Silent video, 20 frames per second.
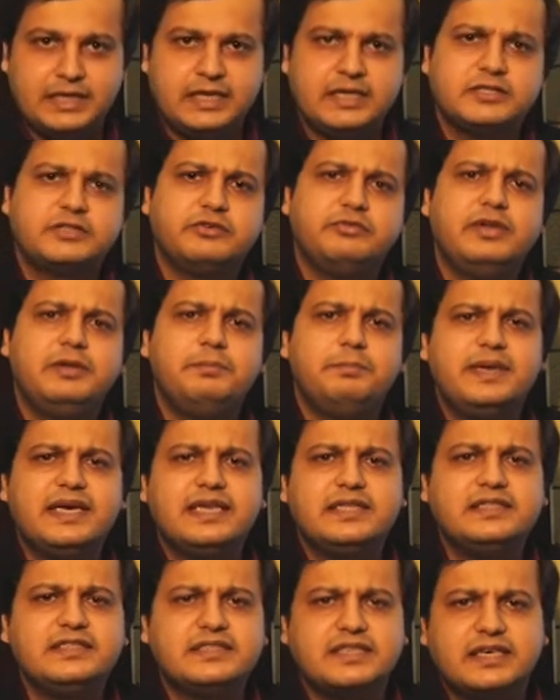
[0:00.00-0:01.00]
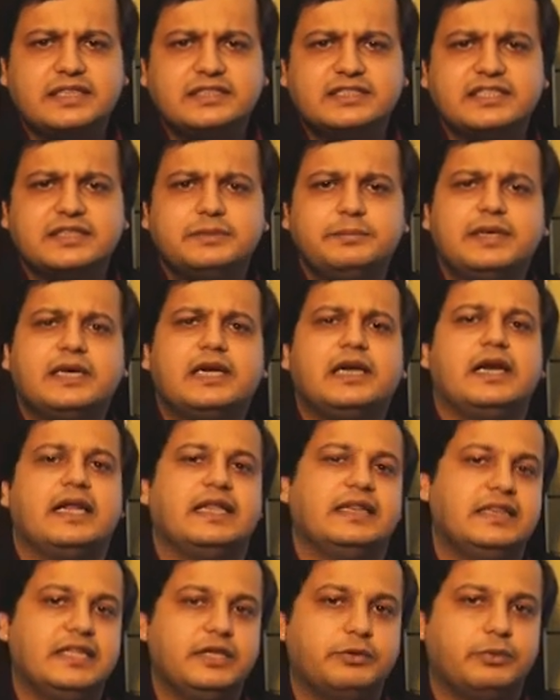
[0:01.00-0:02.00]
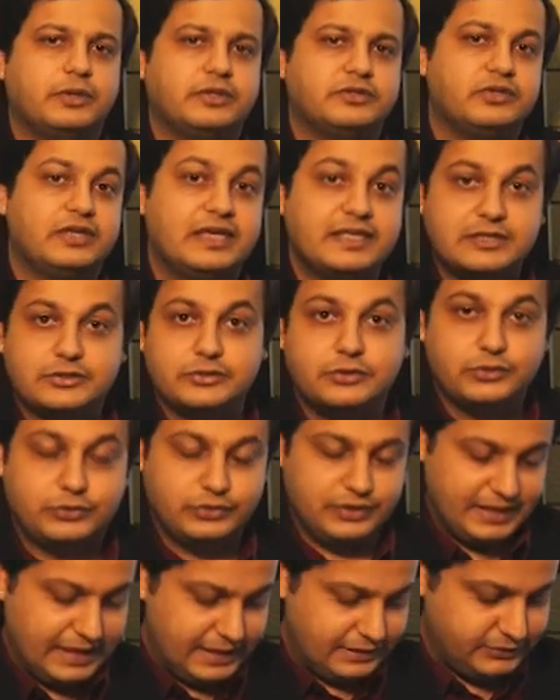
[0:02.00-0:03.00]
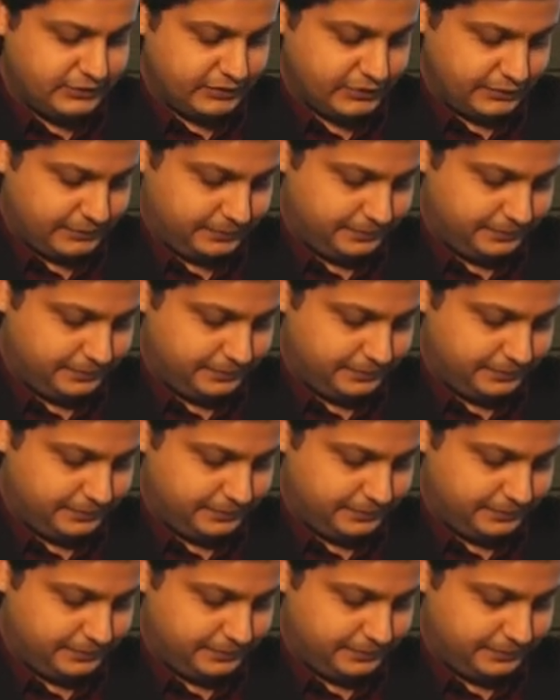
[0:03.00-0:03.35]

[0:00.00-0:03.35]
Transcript: So we'll make this answer a bit lengthy one. So let's go to the answer.